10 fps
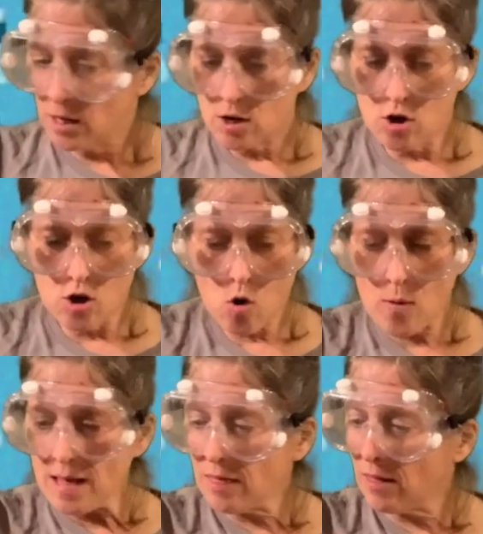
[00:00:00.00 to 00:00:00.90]

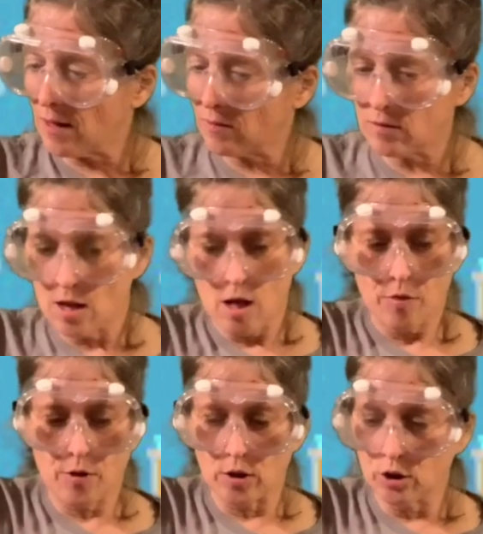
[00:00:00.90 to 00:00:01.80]
knowing this:
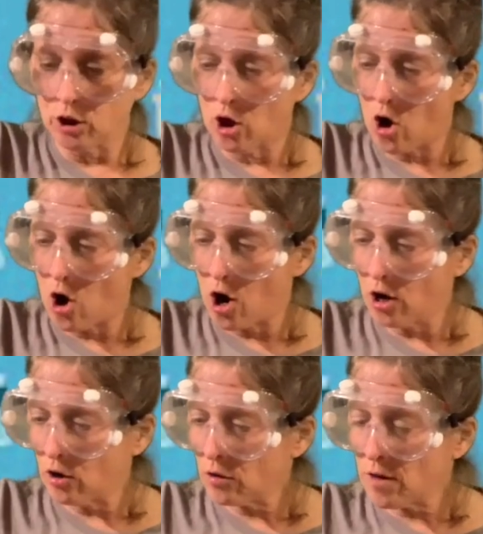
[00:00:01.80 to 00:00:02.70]
the
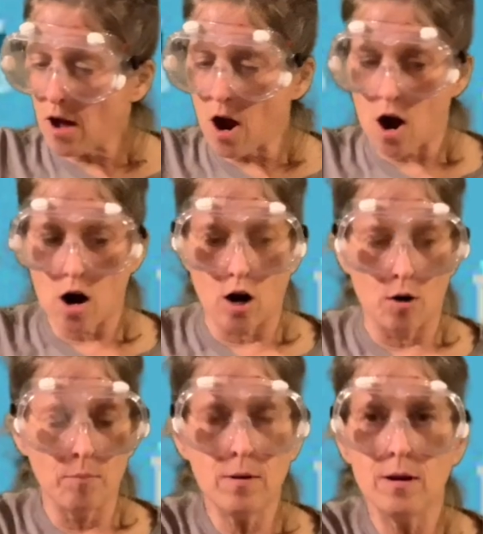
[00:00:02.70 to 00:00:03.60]
longer the arm,